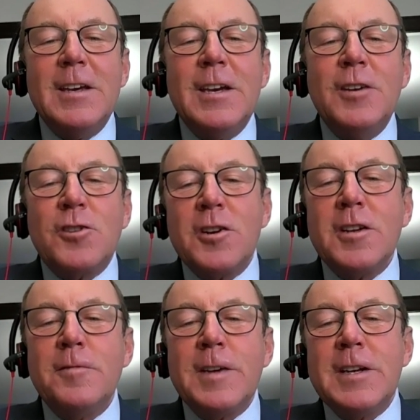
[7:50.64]
He's
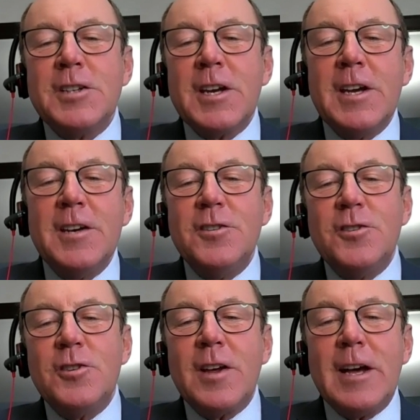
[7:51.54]
currently finishing
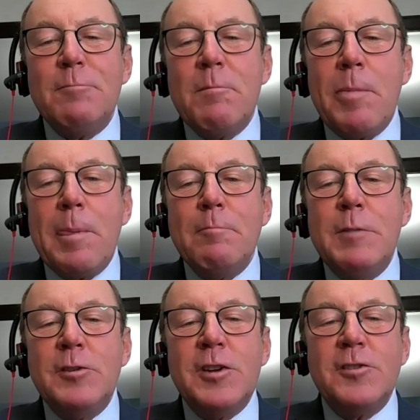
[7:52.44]
his
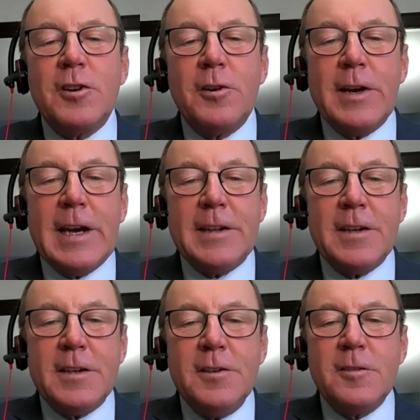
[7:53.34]
business degree at
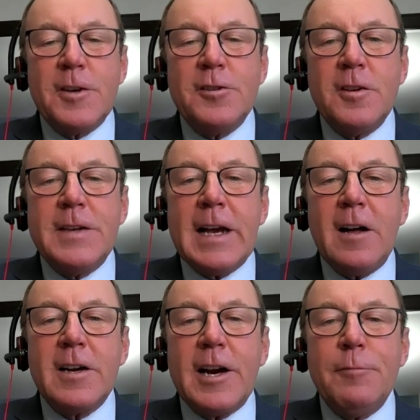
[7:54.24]
the University of
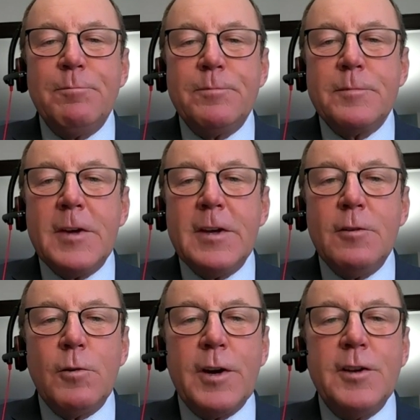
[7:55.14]
Calgary,
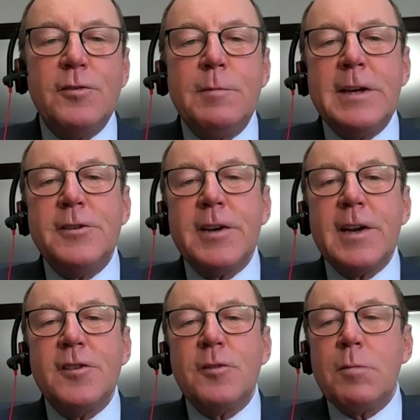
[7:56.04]
where he's
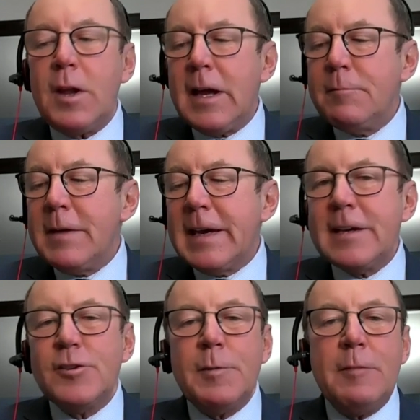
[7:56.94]
majoring in supply
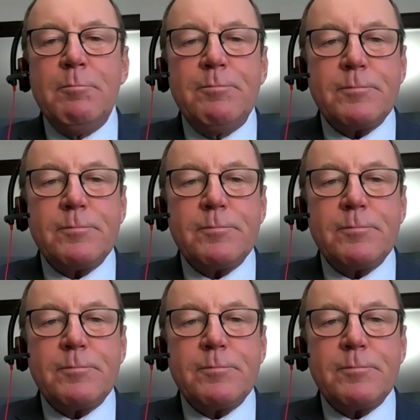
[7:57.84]
management.